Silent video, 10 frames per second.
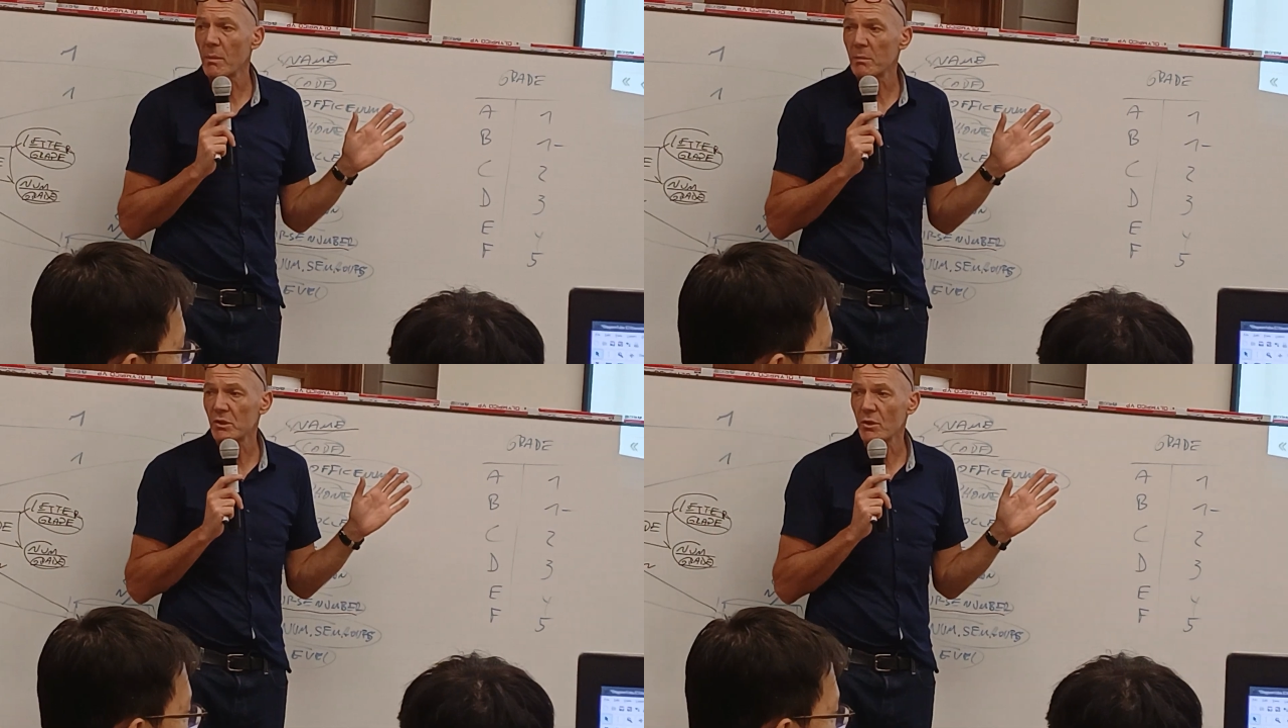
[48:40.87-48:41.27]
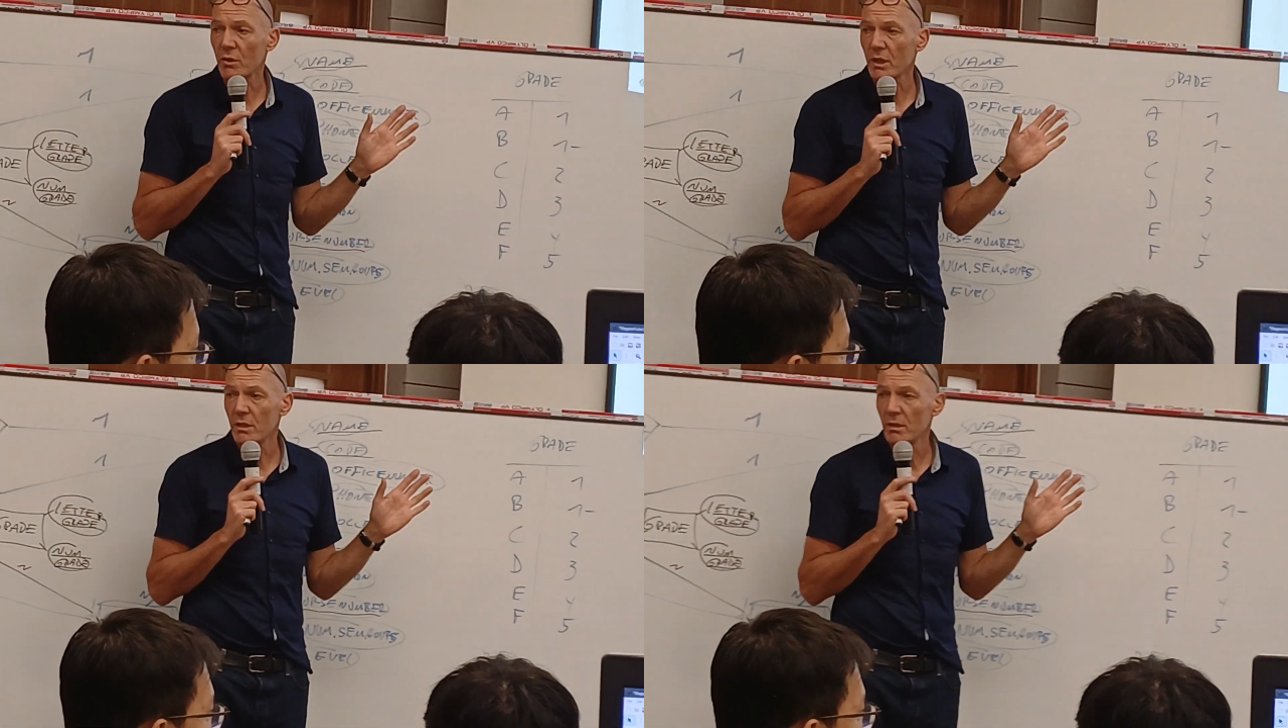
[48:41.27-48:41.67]
I'm
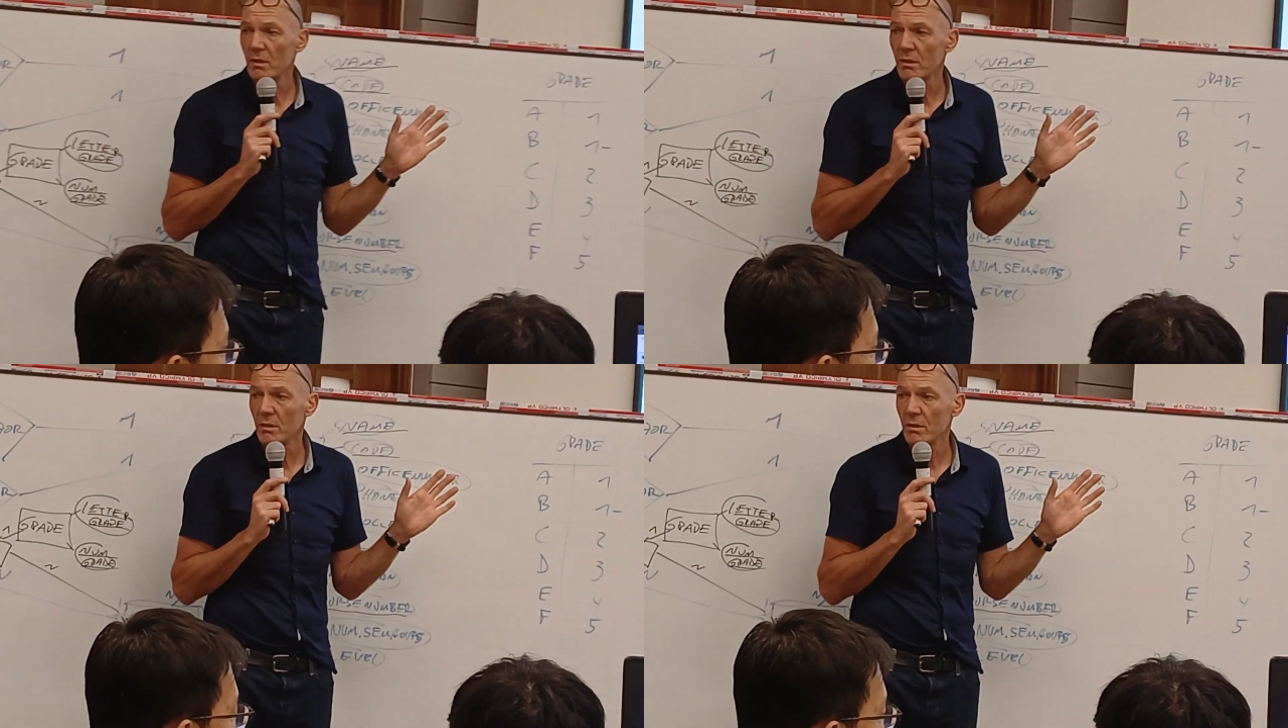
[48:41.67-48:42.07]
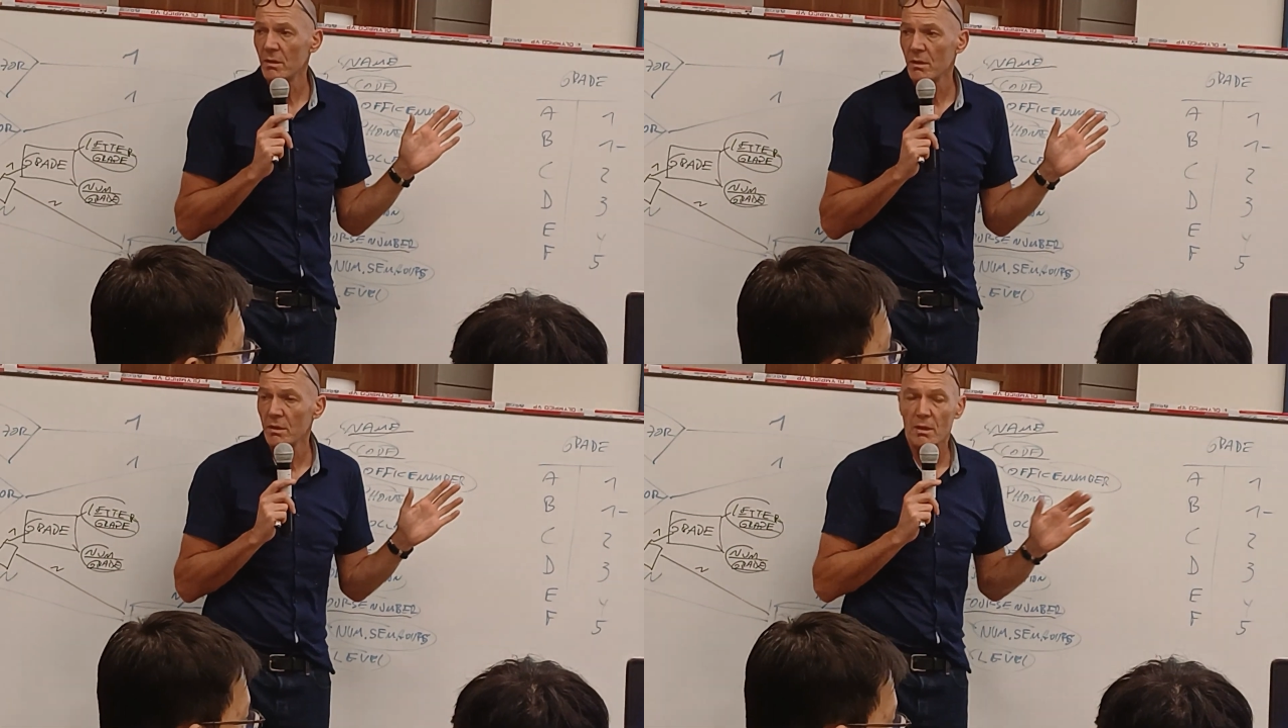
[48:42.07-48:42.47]
storing
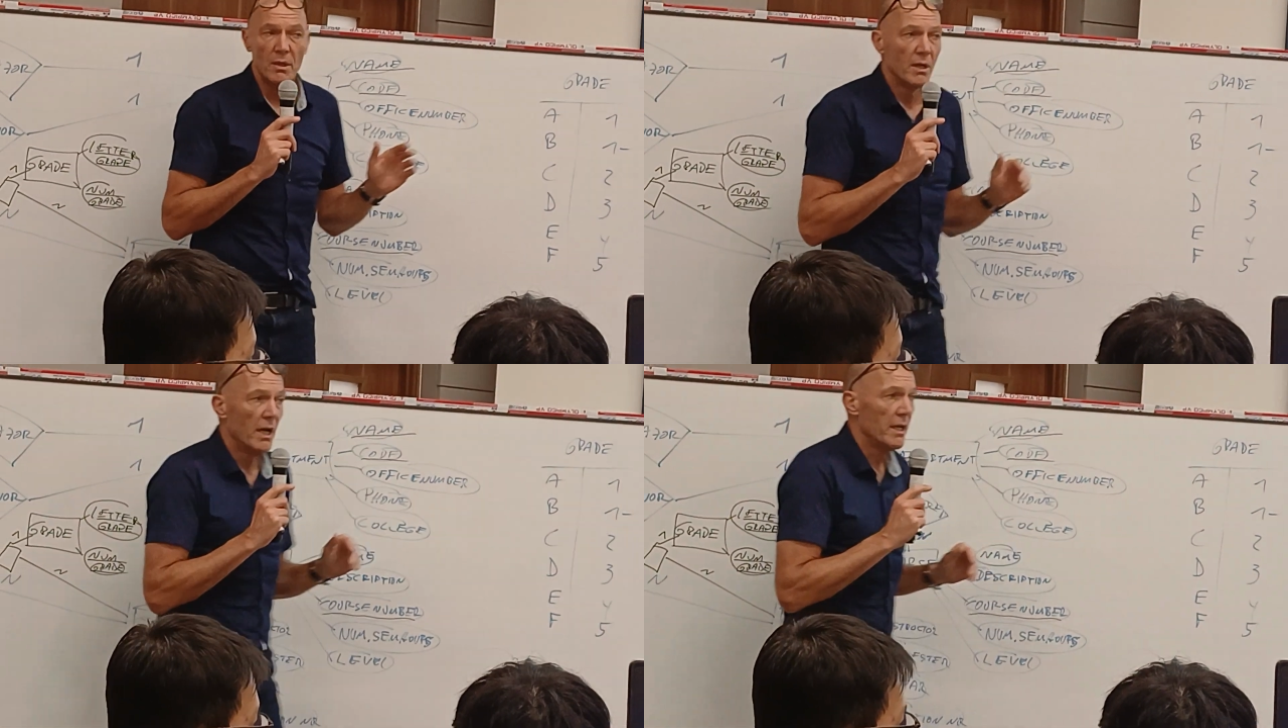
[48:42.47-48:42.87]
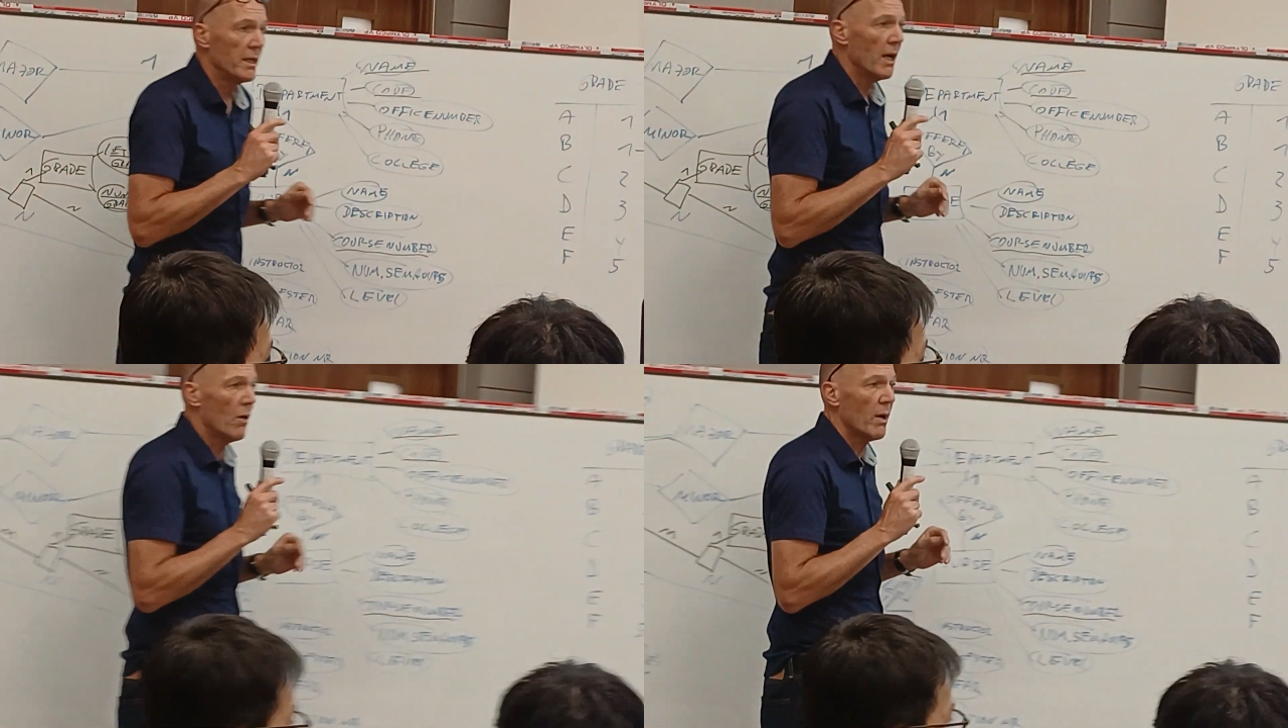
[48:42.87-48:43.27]
it. And
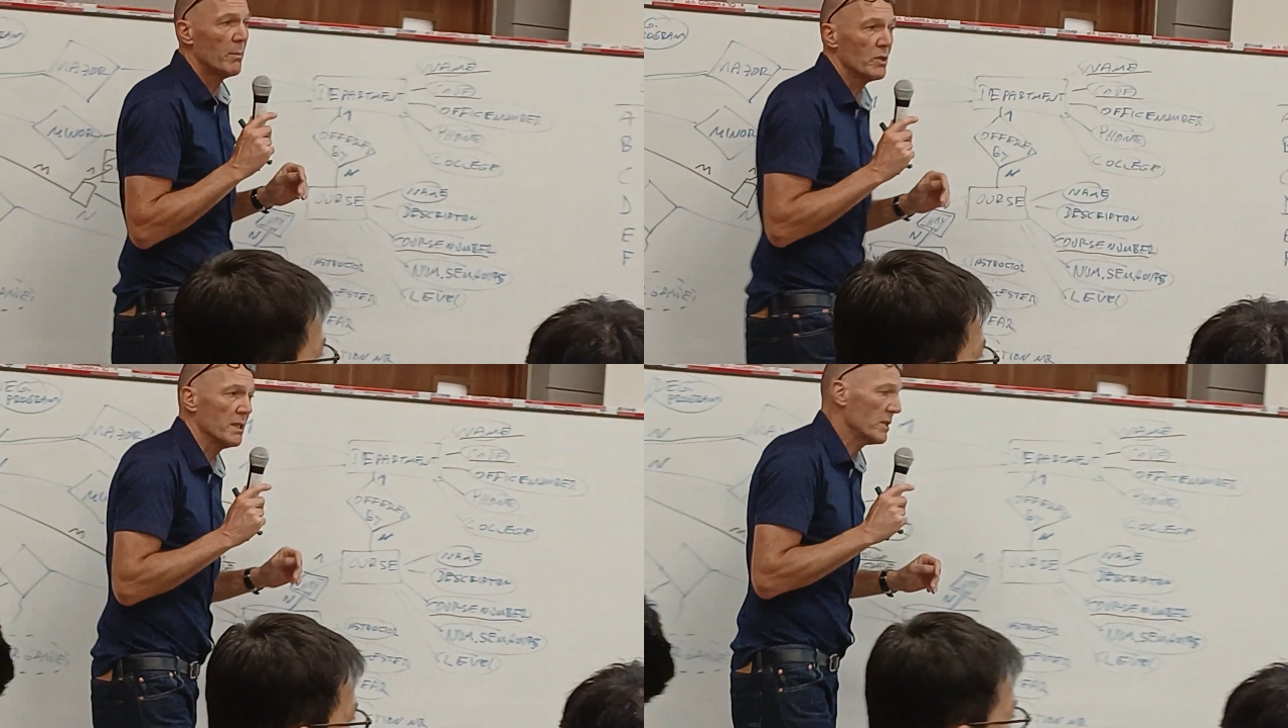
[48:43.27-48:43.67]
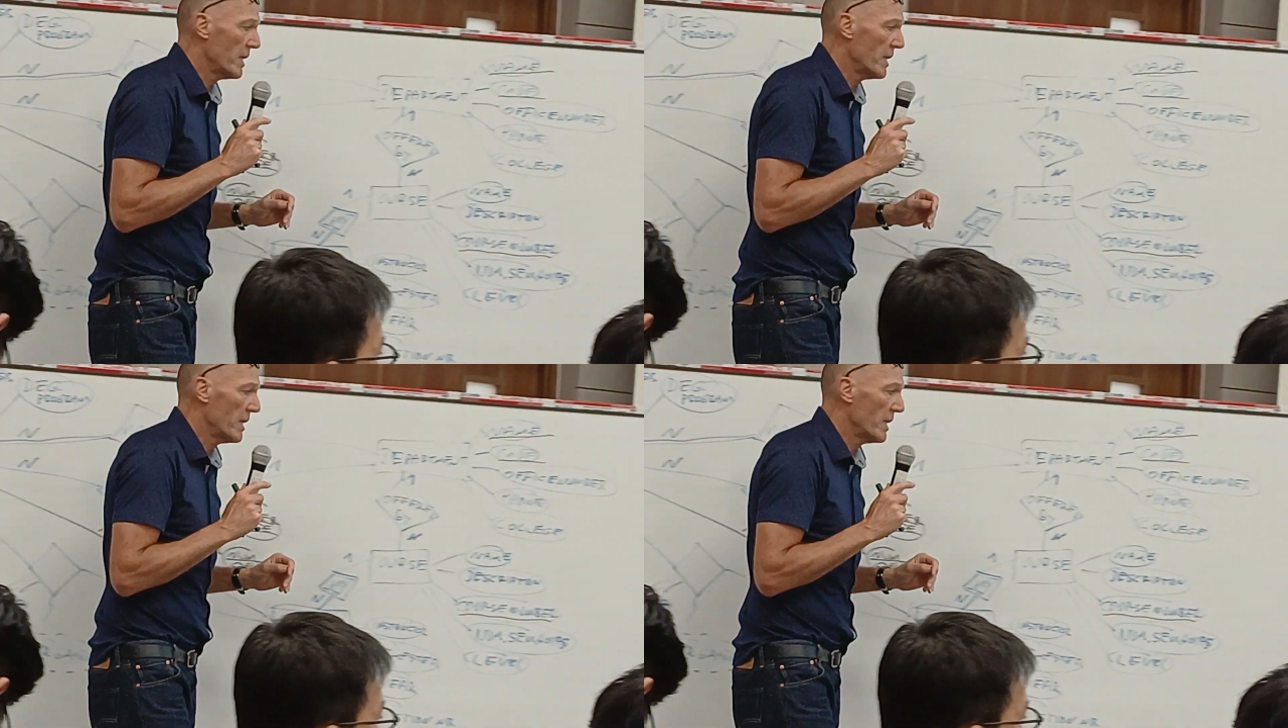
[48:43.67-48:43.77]
now I'm just